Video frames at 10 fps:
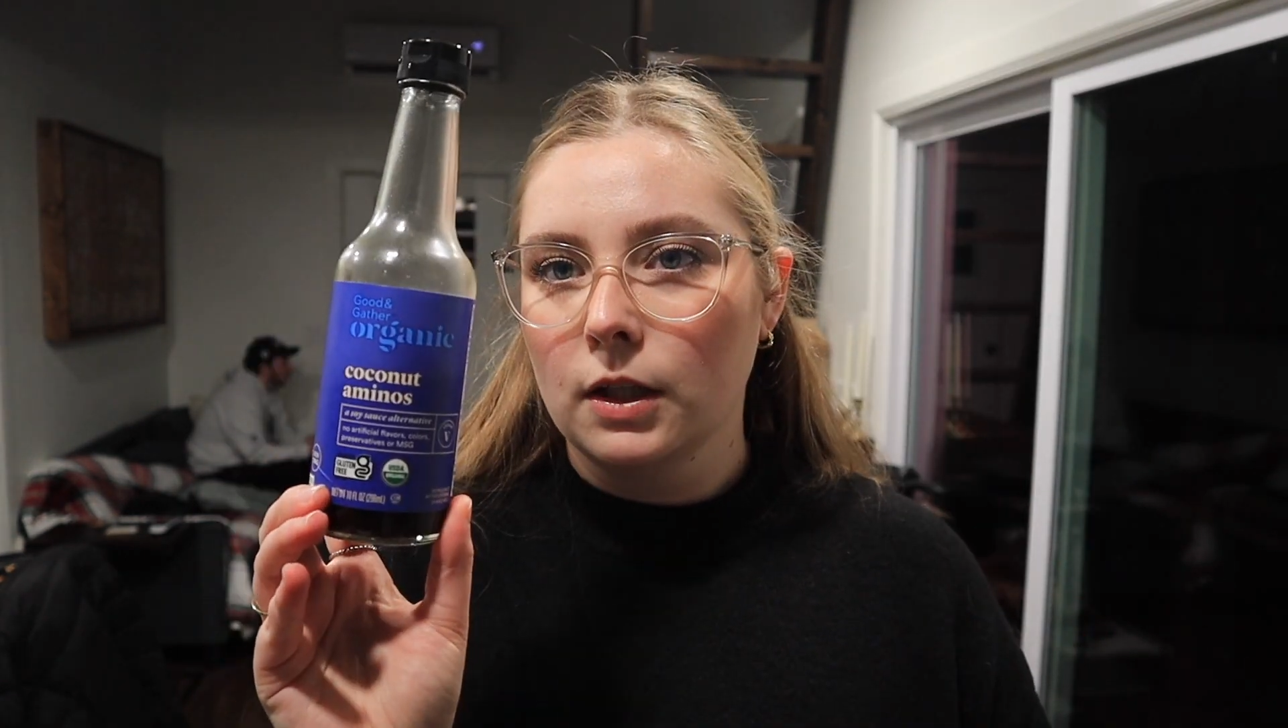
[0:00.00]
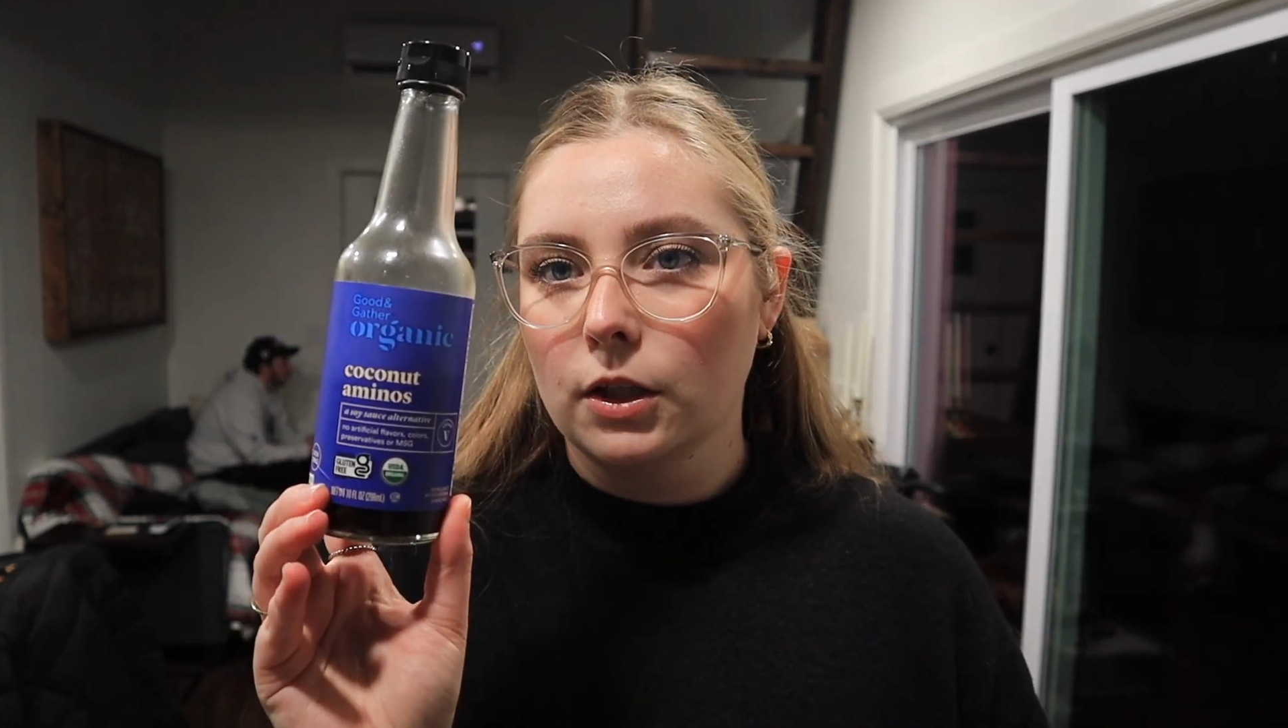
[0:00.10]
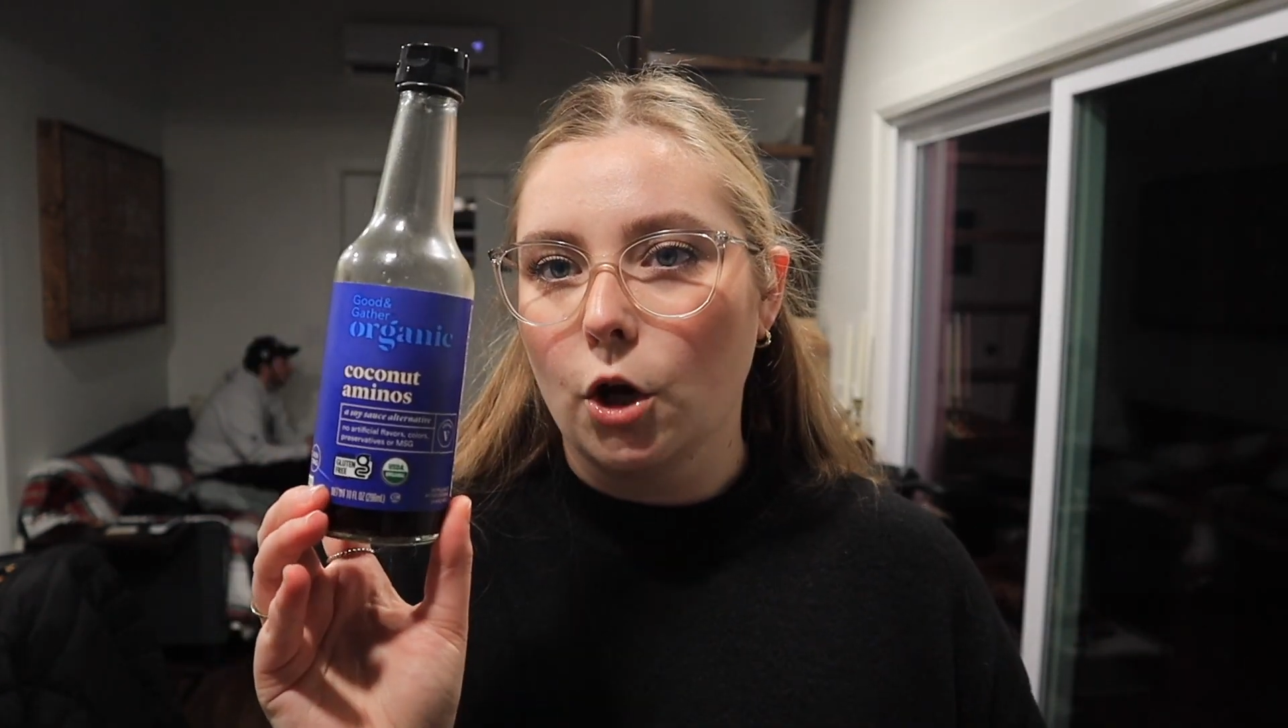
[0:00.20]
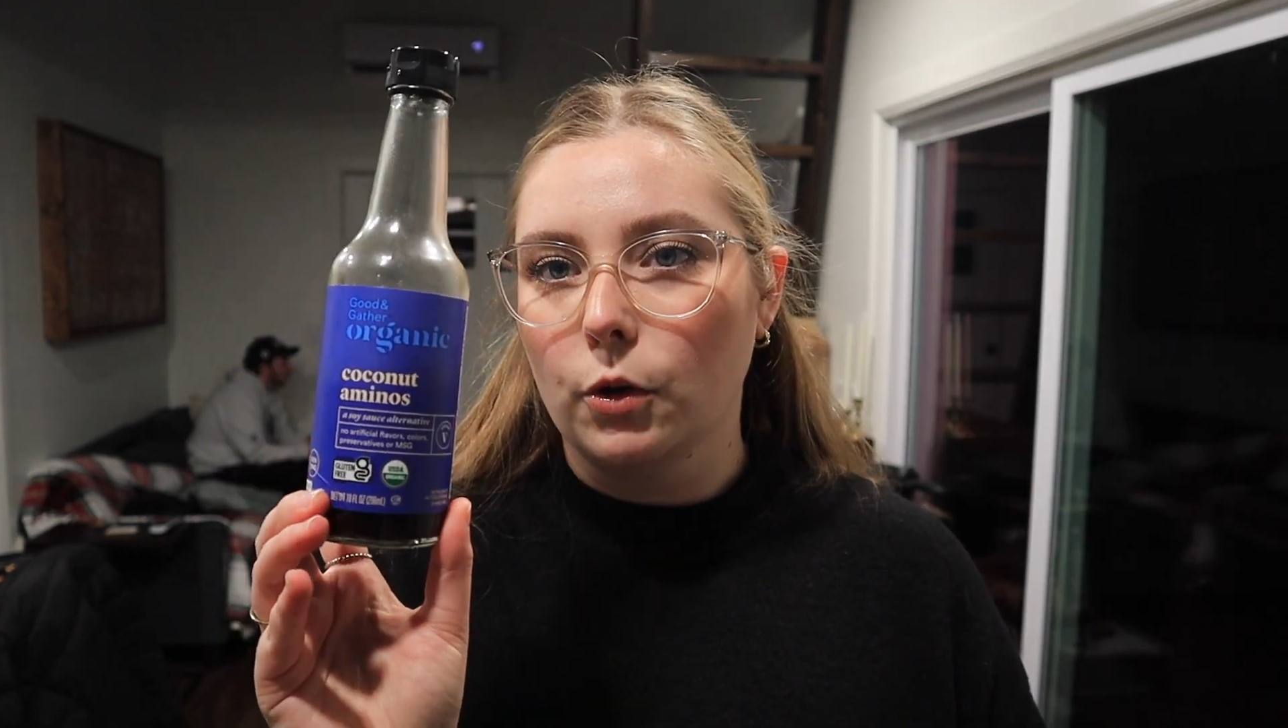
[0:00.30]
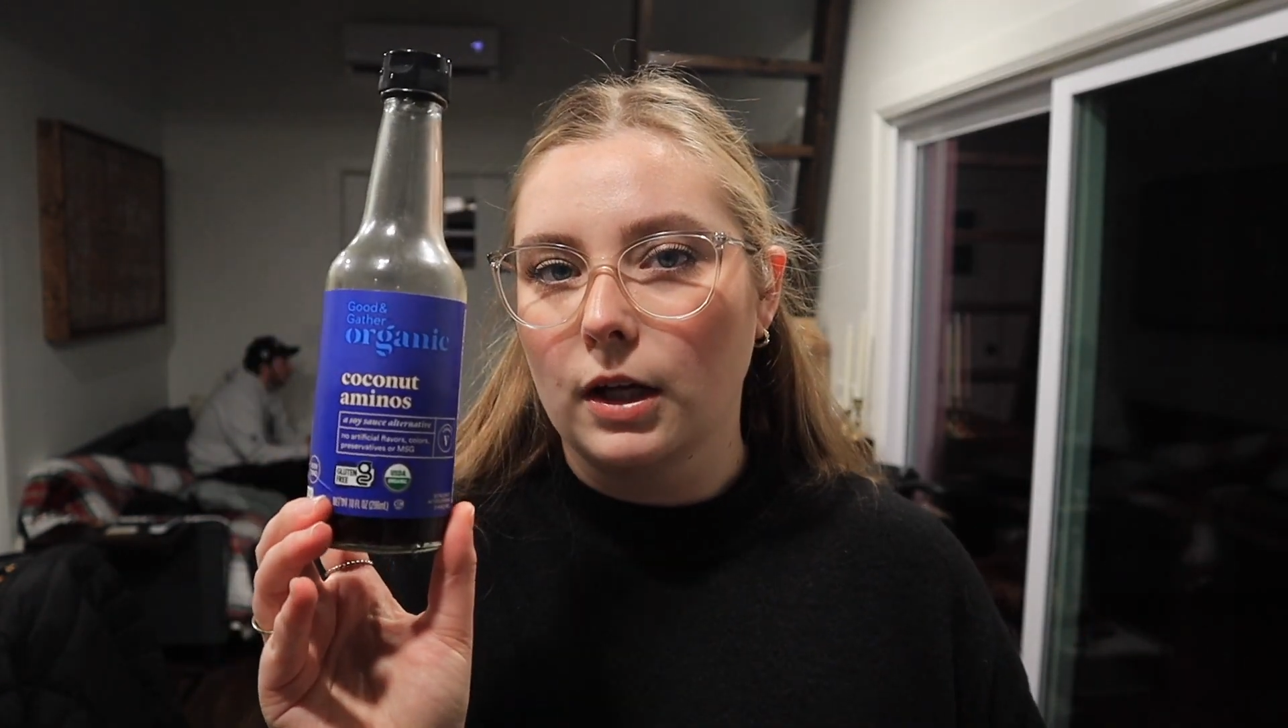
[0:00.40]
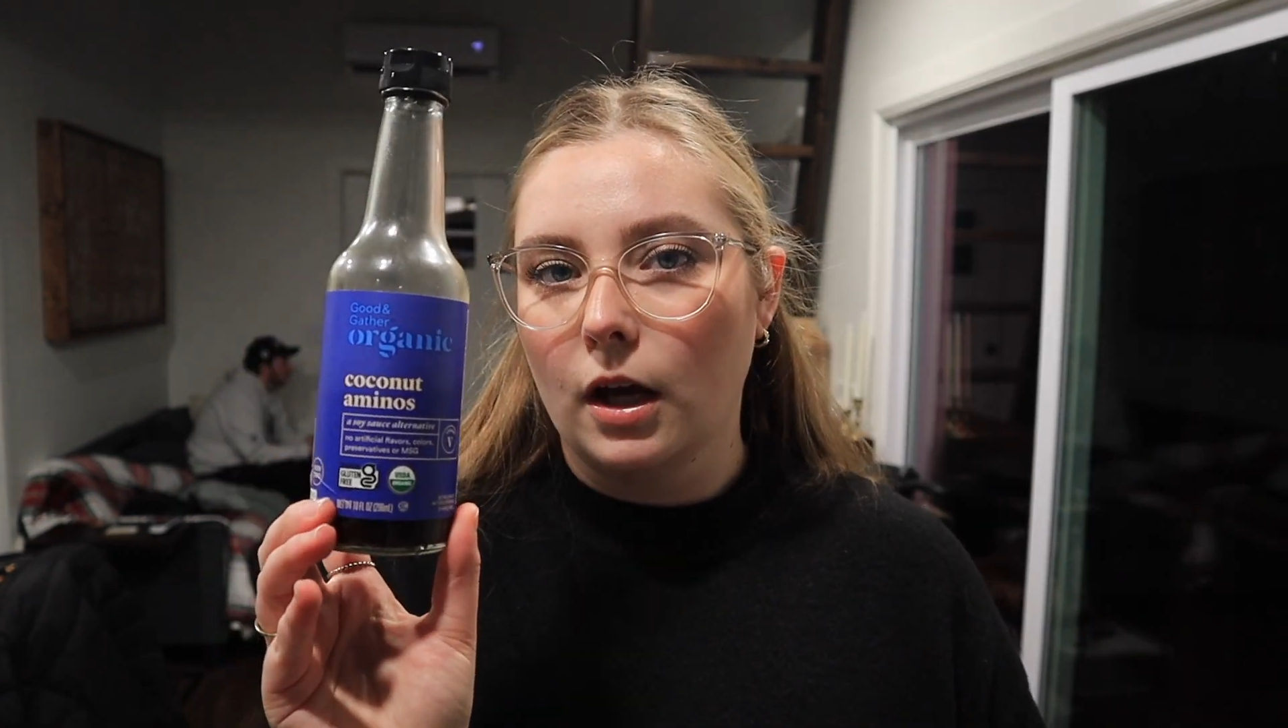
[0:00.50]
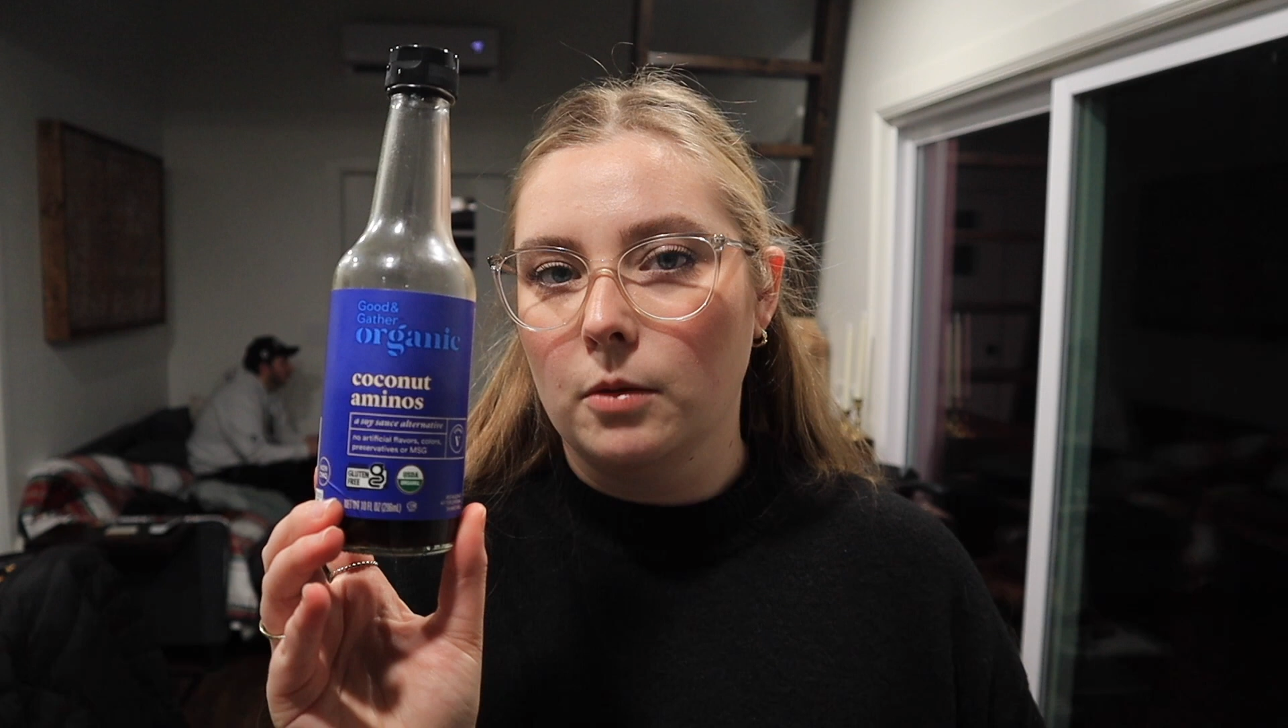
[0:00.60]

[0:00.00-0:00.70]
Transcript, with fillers: coconut